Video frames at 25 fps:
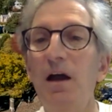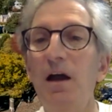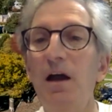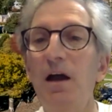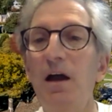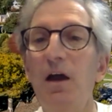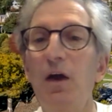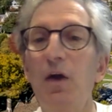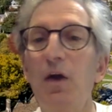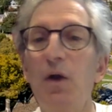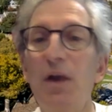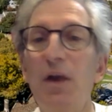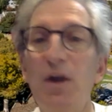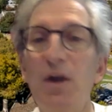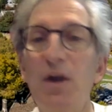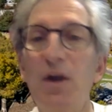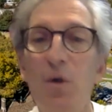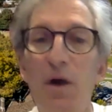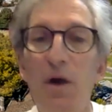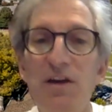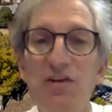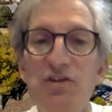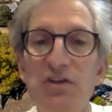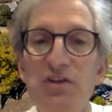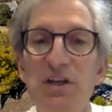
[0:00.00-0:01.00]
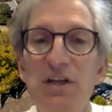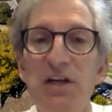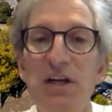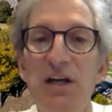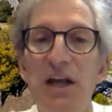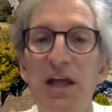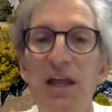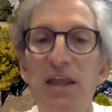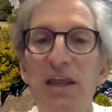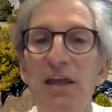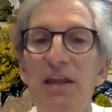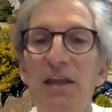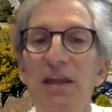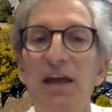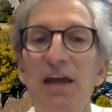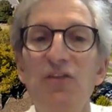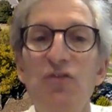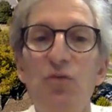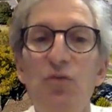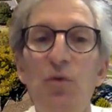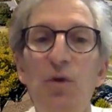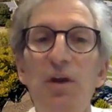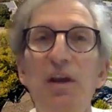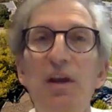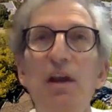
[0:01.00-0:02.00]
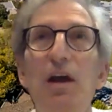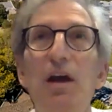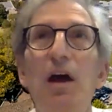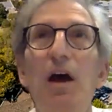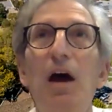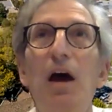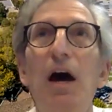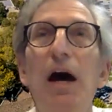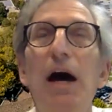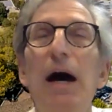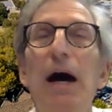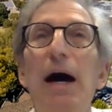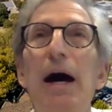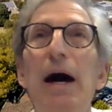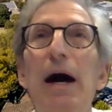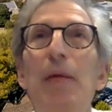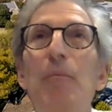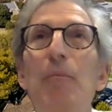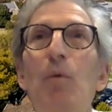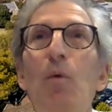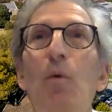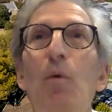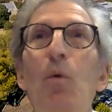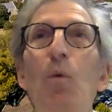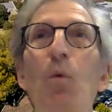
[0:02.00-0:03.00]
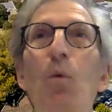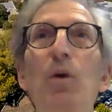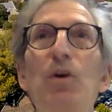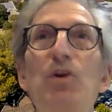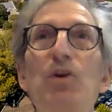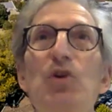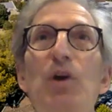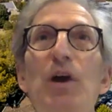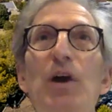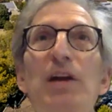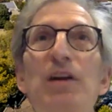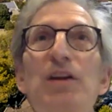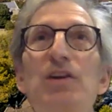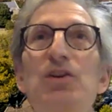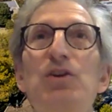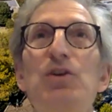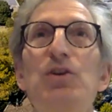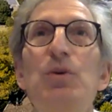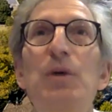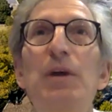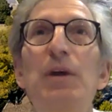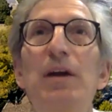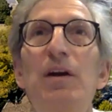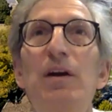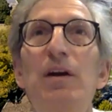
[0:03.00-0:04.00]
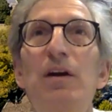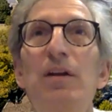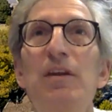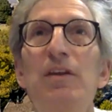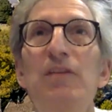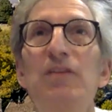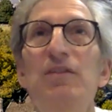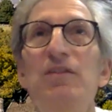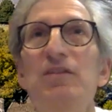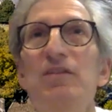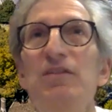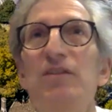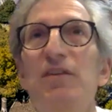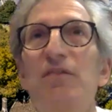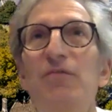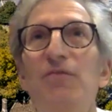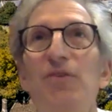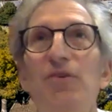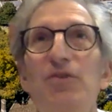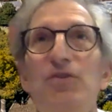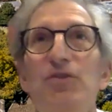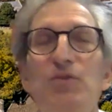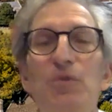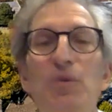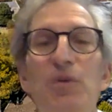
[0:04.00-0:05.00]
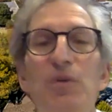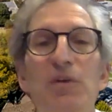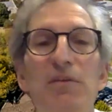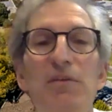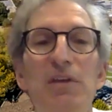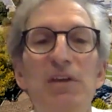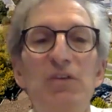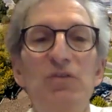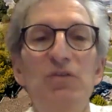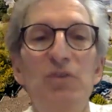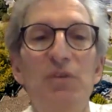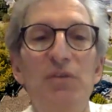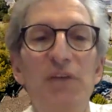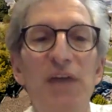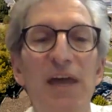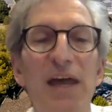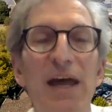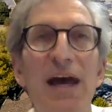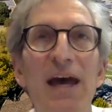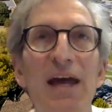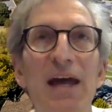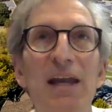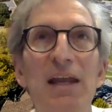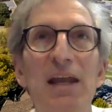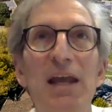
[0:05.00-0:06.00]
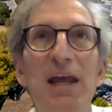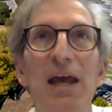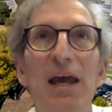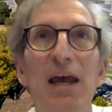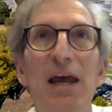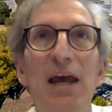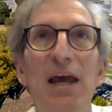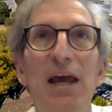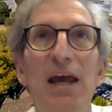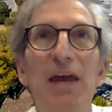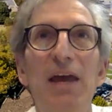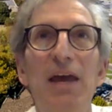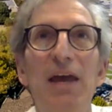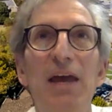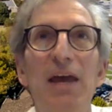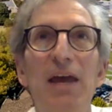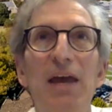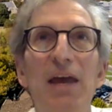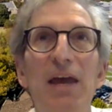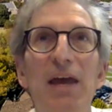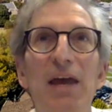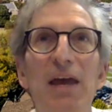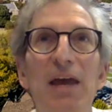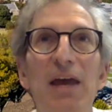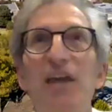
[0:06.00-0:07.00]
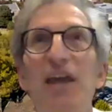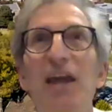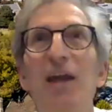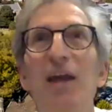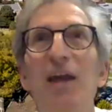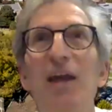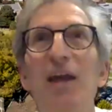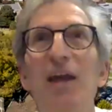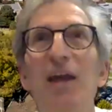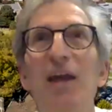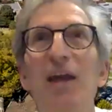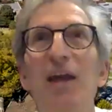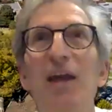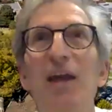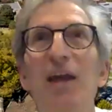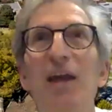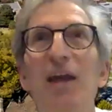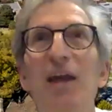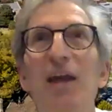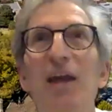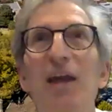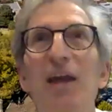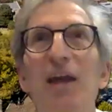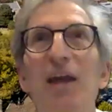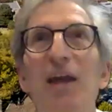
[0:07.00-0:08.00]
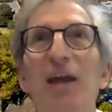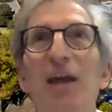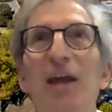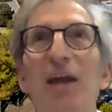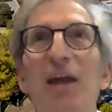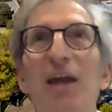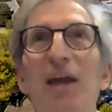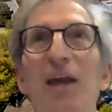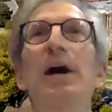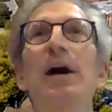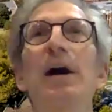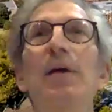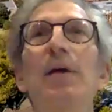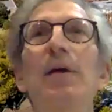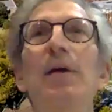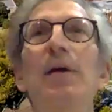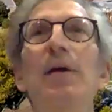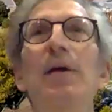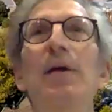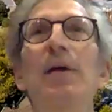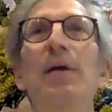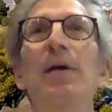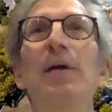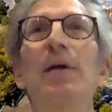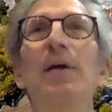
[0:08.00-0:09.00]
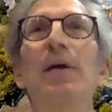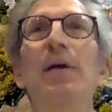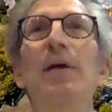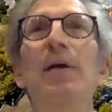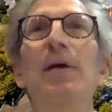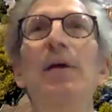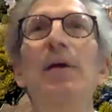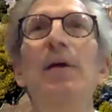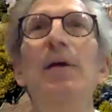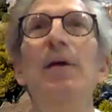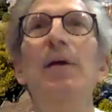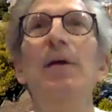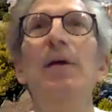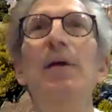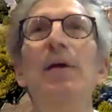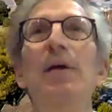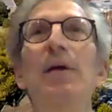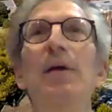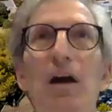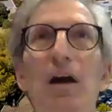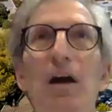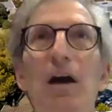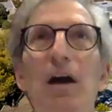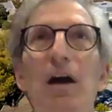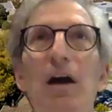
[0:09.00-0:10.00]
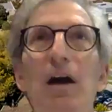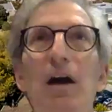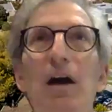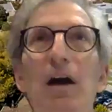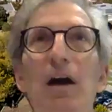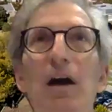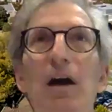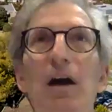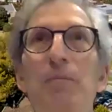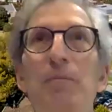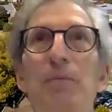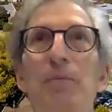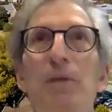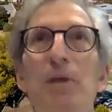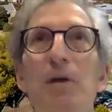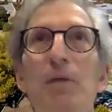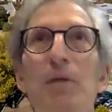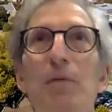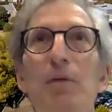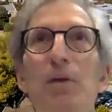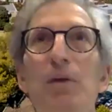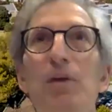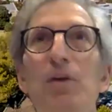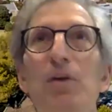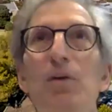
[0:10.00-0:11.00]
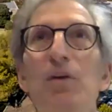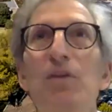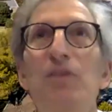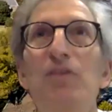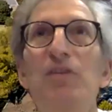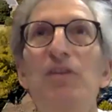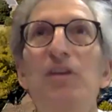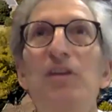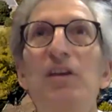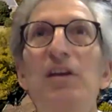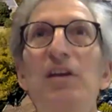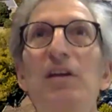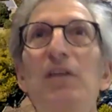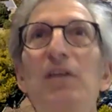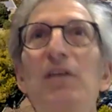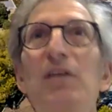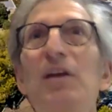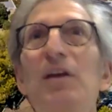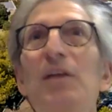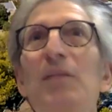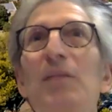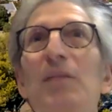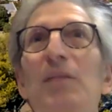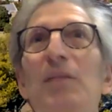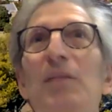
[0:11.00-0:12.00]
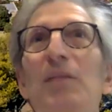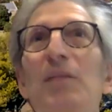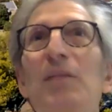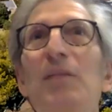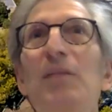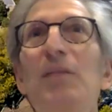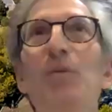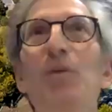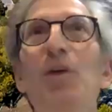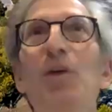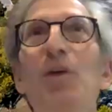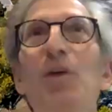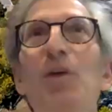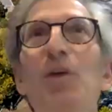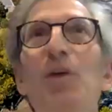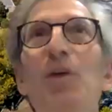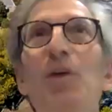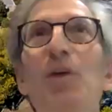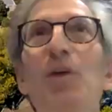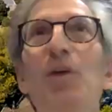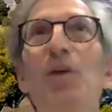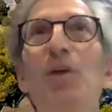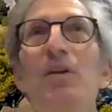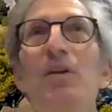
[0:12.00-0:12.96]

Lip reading: Great question, and I think that's what we're trying to do here. This is the first one of these we've had, and this one is aimed for parents. But Christy, correct me if I'm wrong, but we're